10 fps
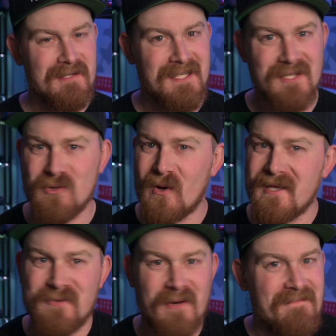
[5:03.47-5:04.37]
to the
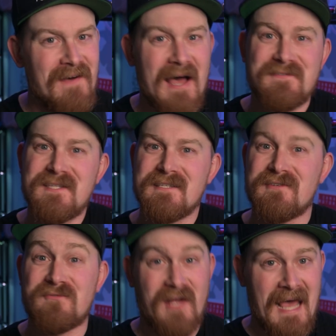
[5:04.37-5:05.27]
2025
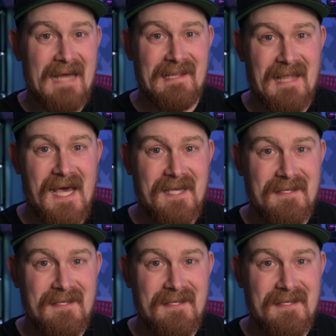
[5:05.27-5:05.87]
season for Cadillac.